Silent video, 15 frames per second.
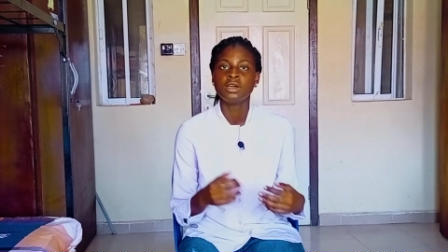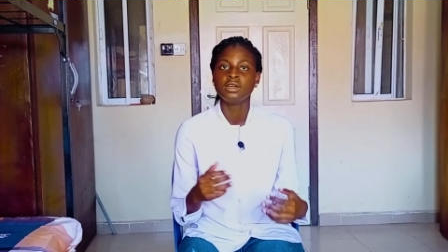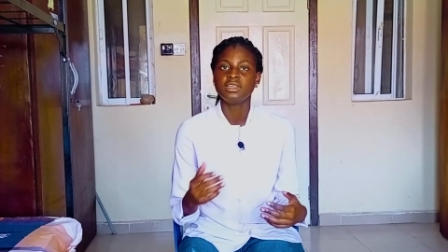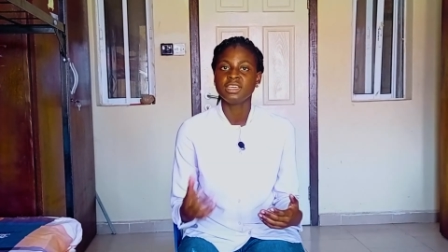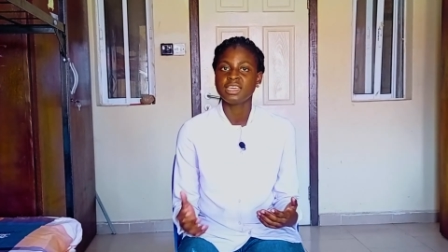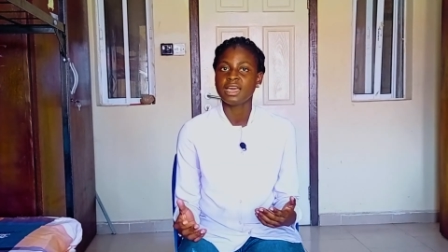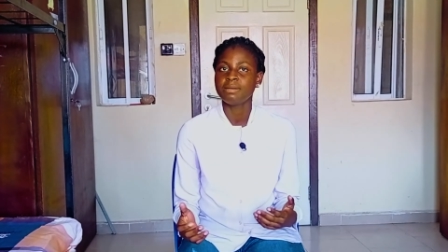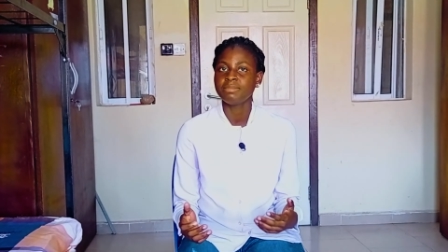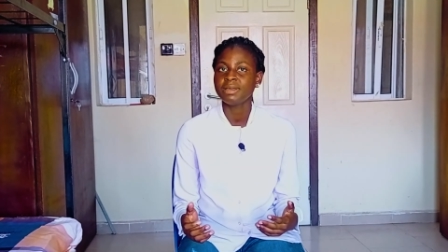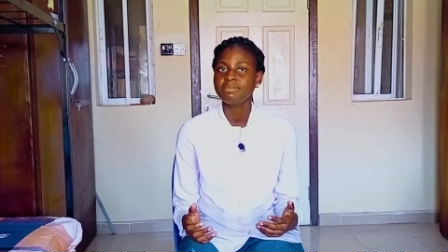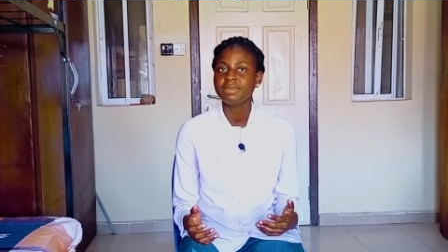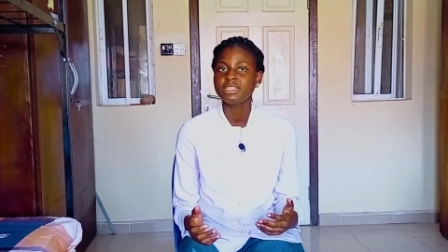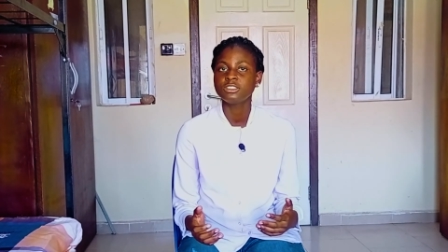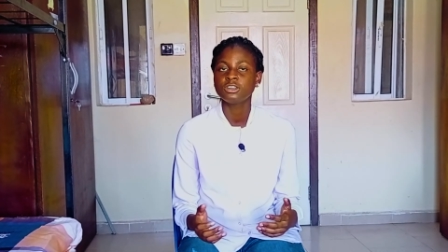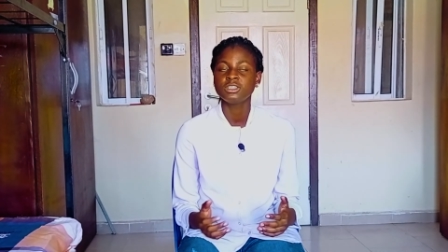The Kanban
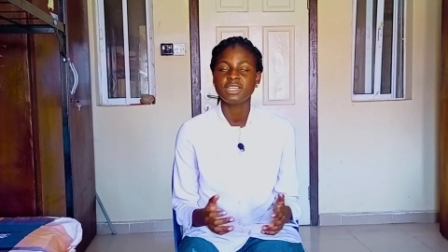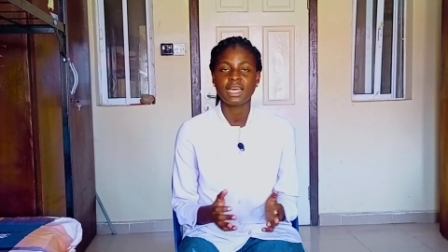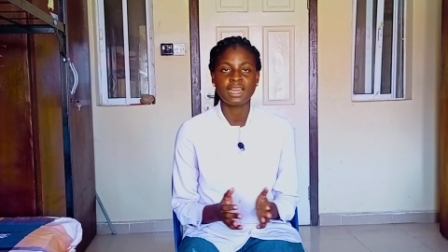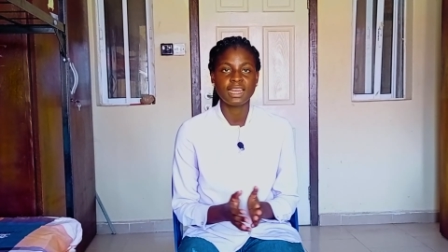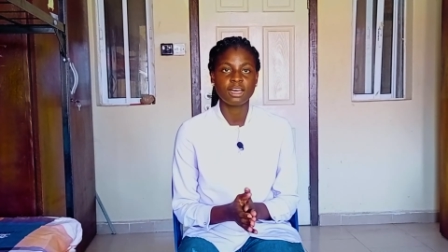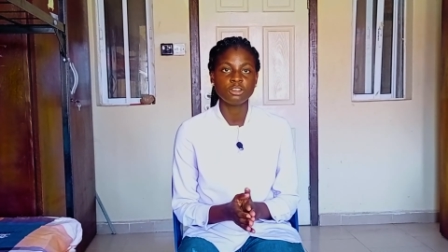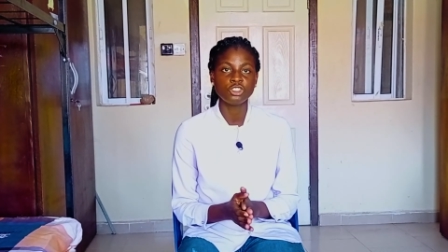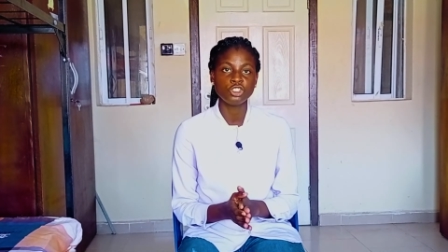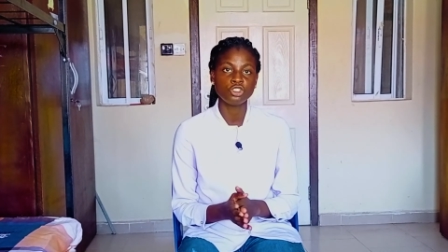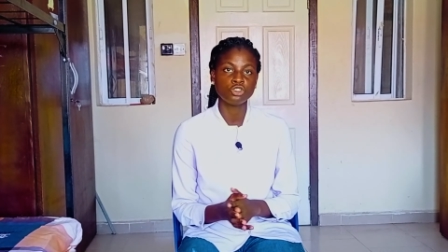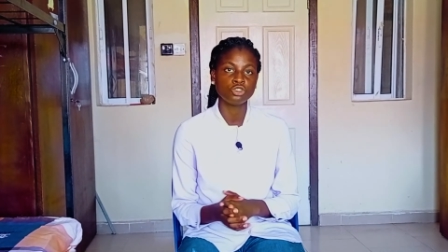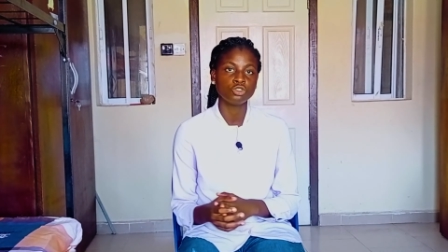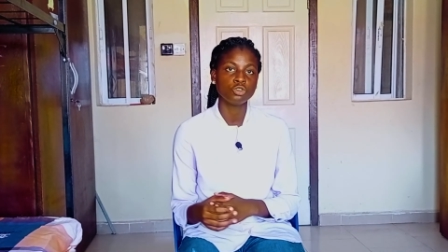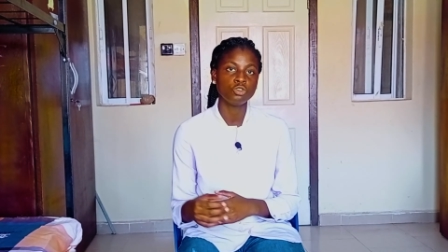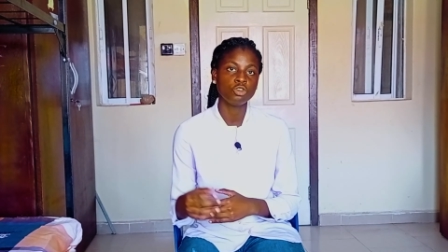method allows you
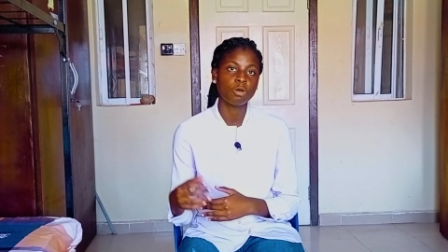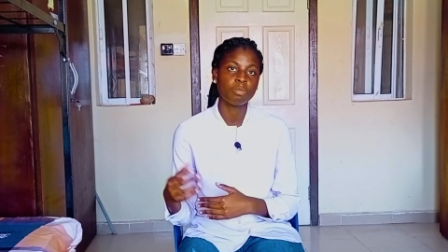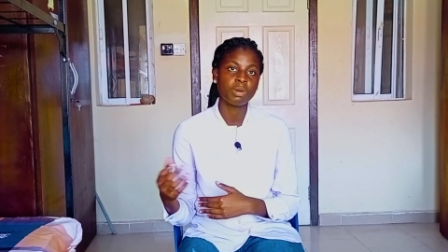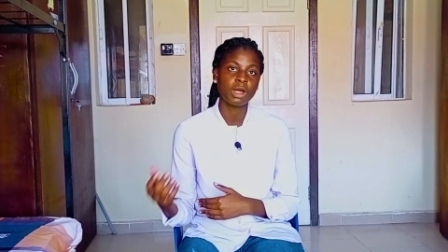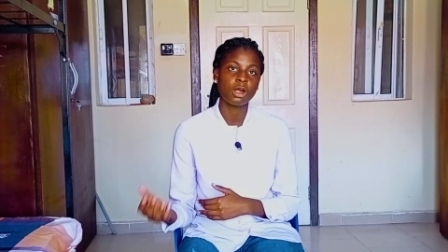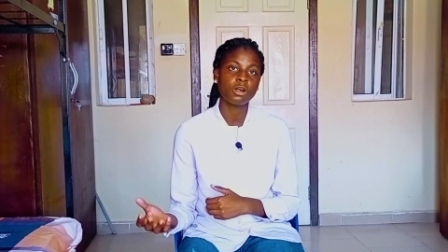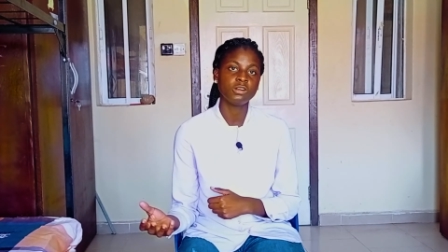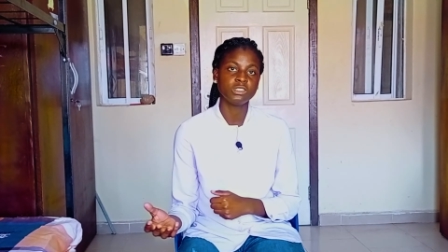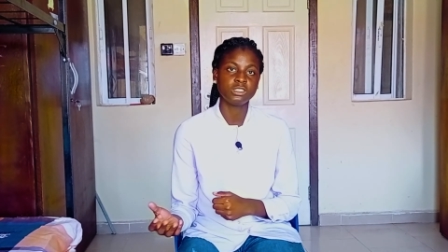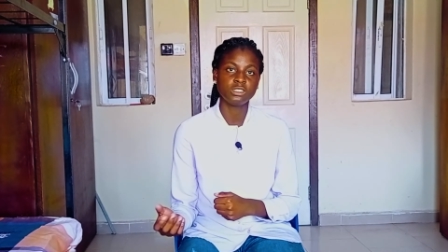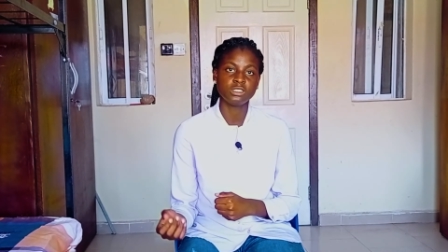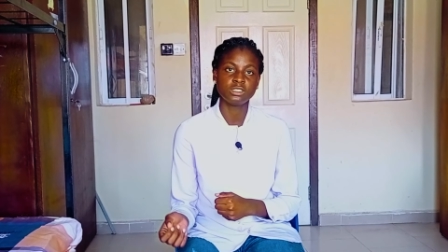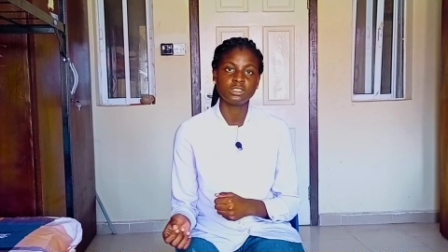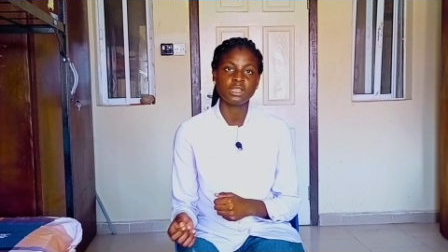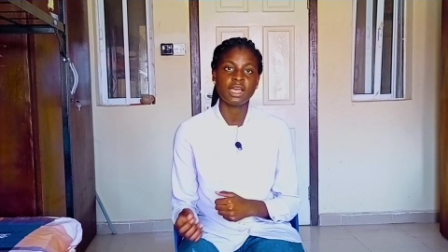to know your
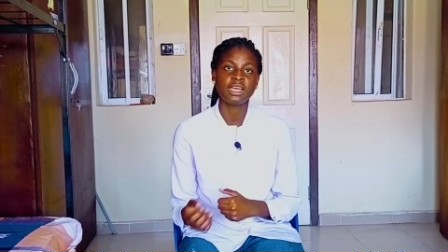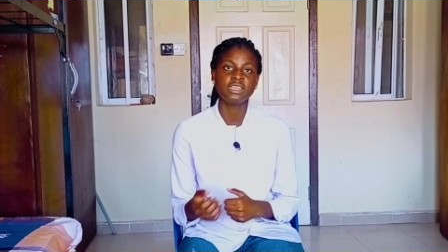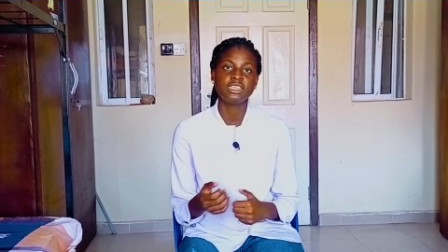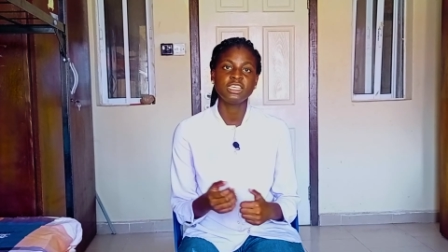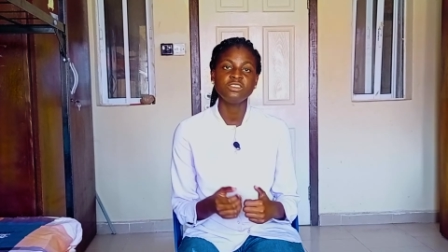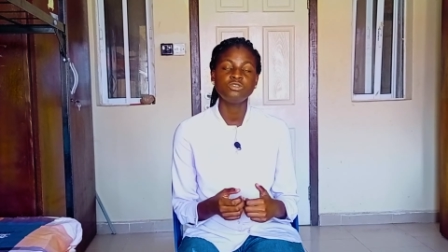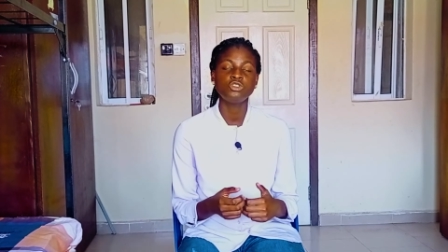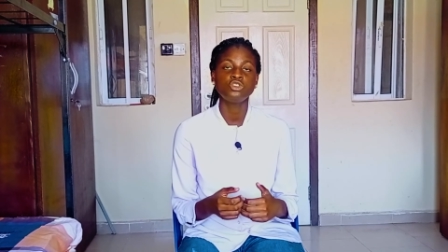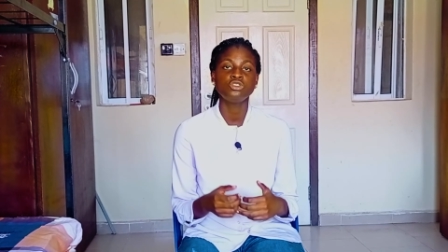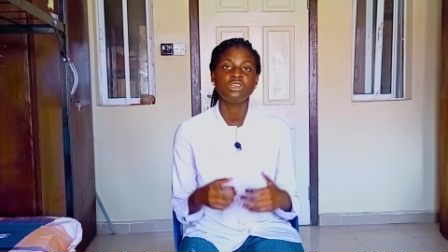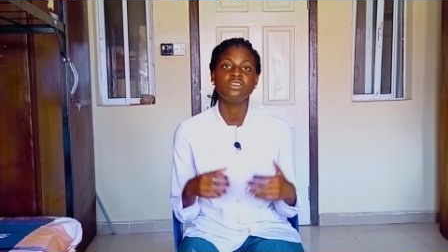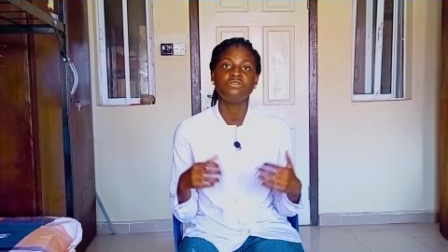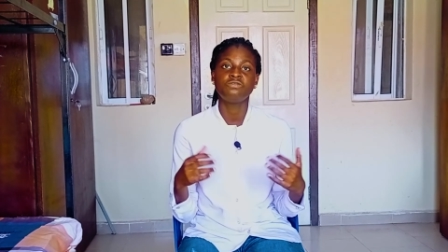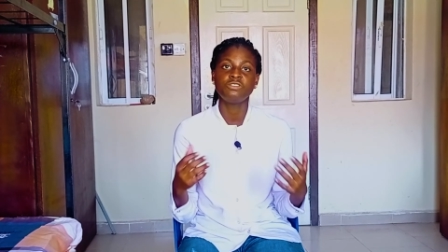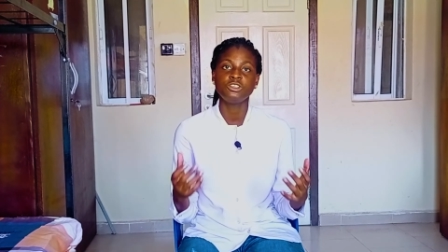priorities and gives
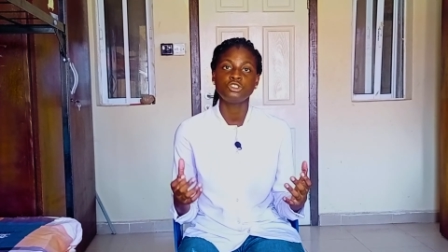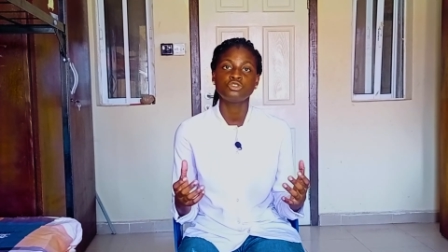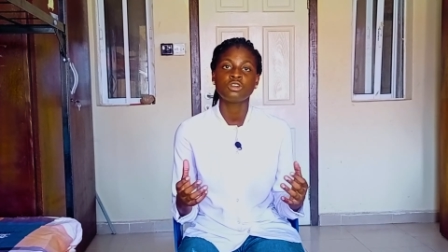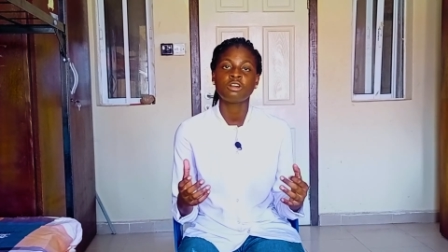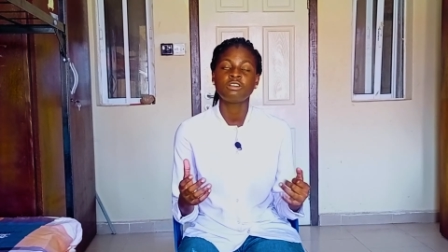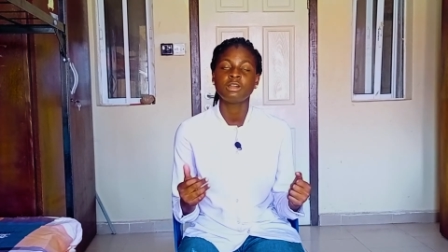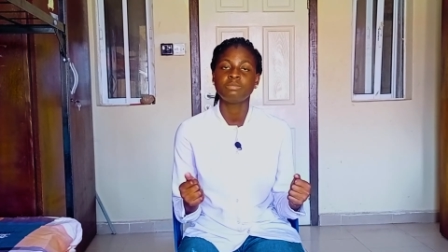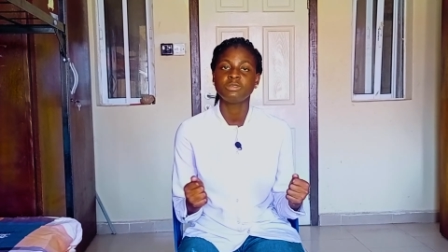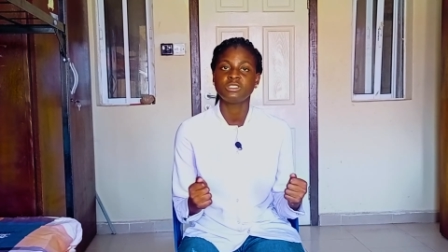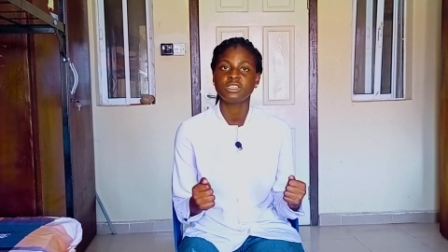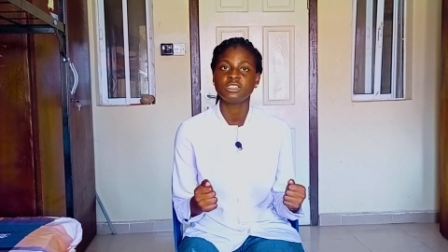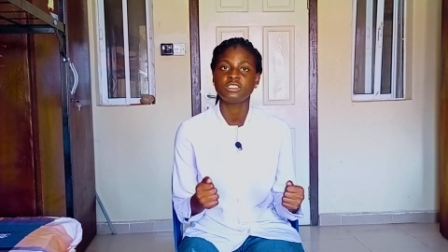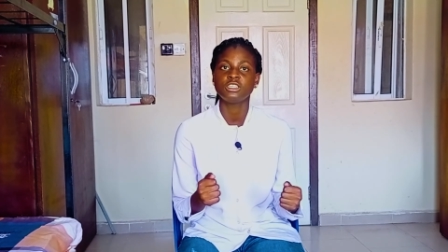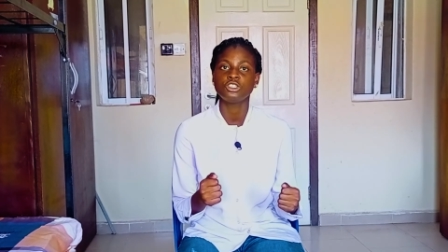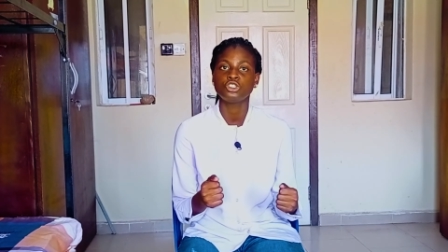you a visual
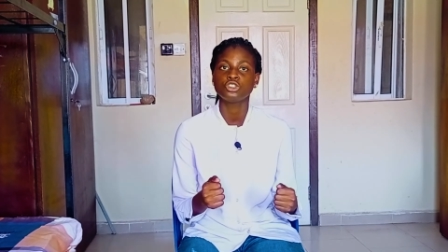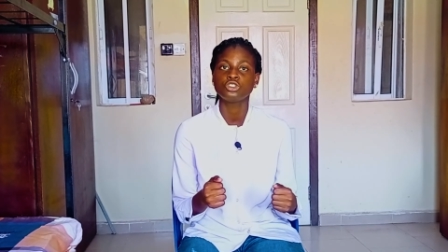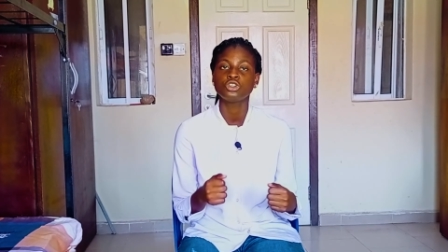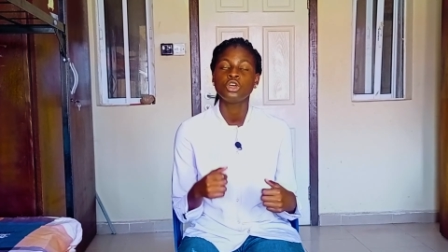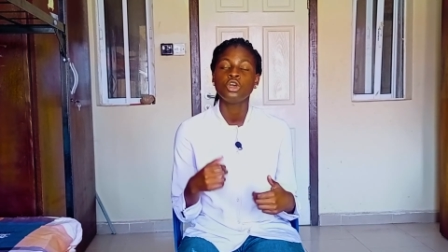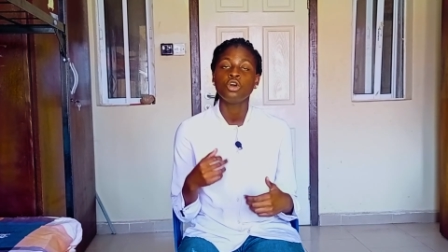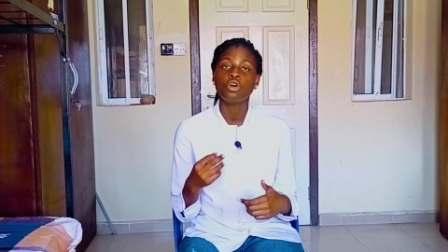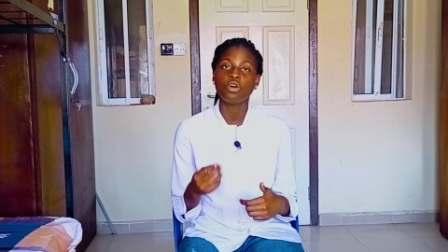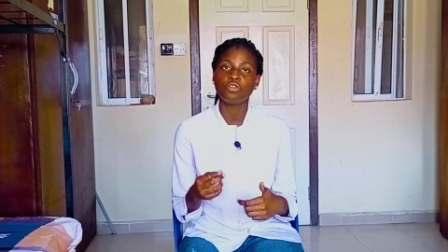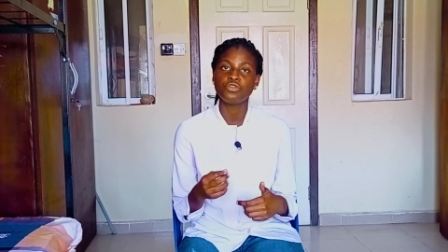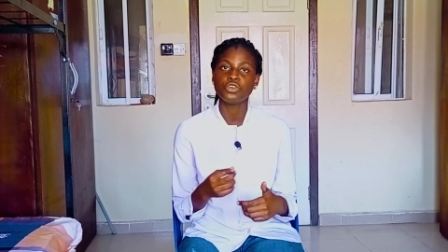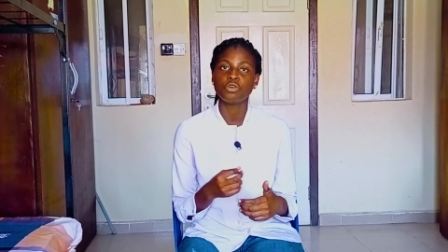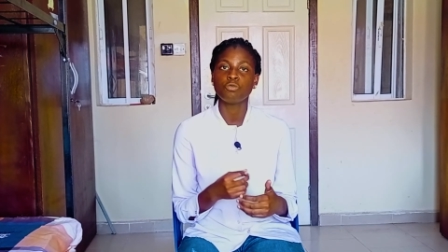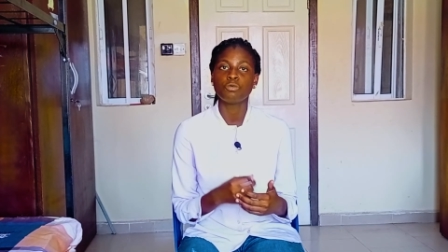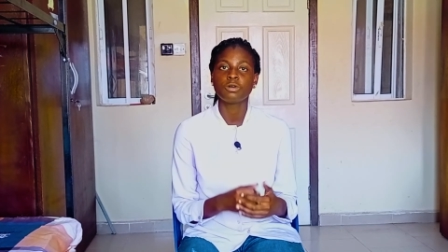representation of
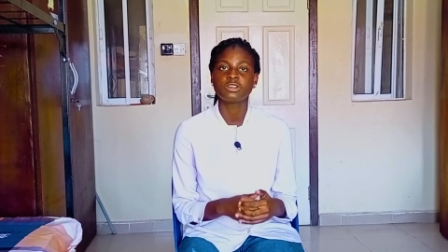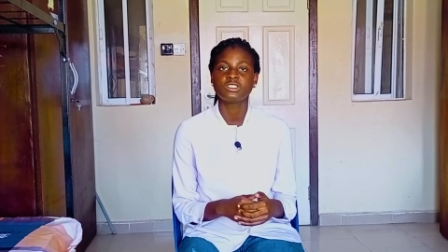your work